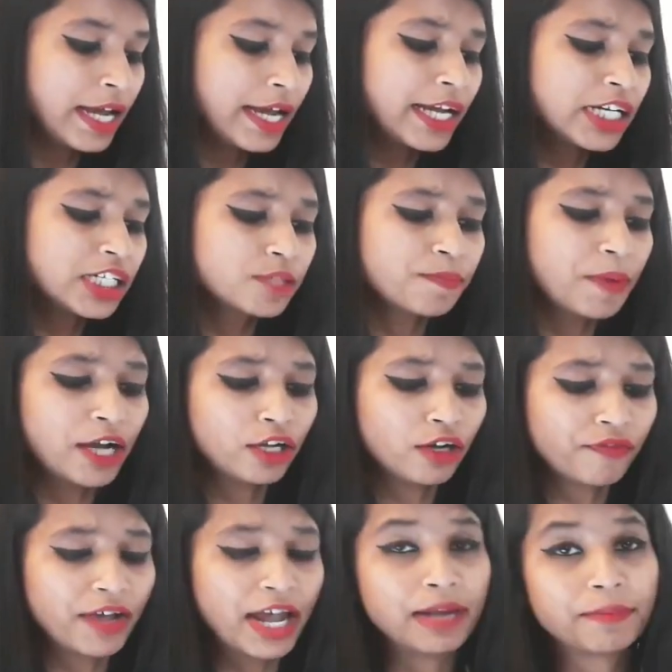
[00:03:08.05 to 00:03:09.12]
in spite
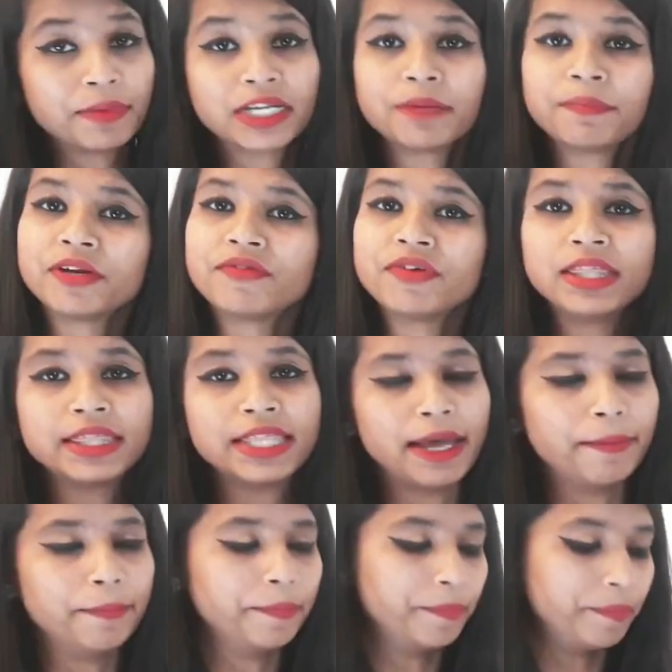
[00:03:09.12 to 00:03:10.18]
of enmity between
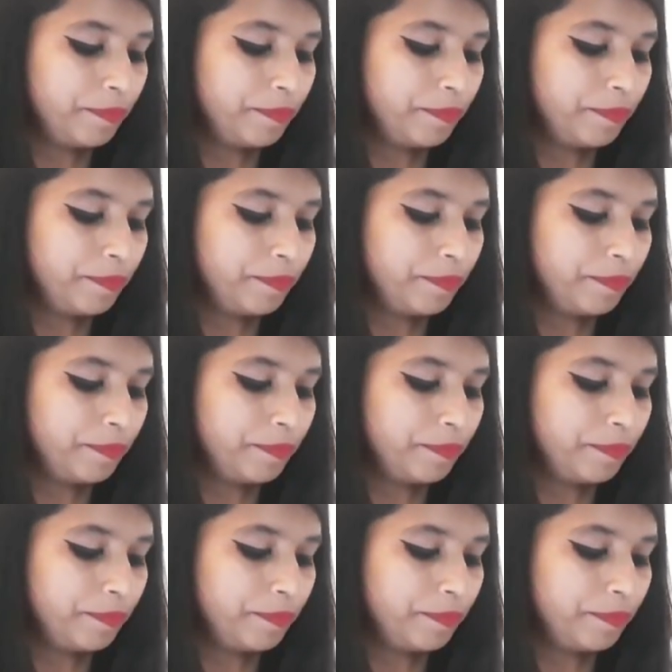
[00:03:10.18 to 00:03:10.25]
them.